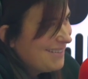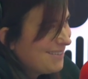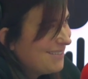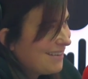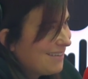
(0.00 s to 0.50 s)

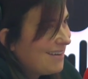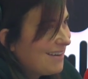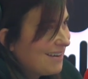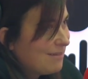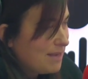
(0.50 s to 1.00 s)
So there
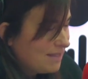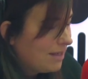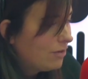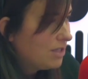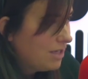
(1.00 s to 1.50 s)
are
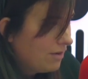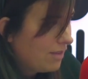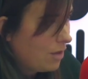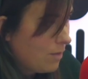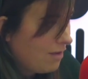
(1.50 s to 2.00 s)
basically criteria
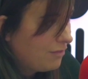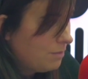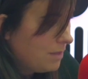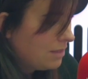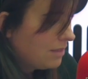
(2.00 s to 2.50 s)
that you have
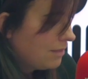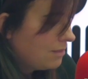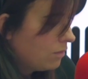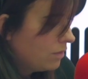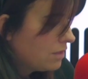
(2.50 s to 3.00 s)
to meet.
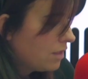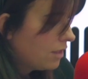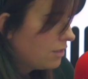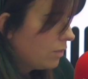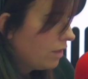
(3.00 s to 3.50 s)
And so it
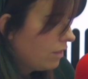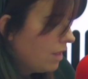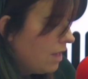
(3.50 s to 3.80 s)
starts with...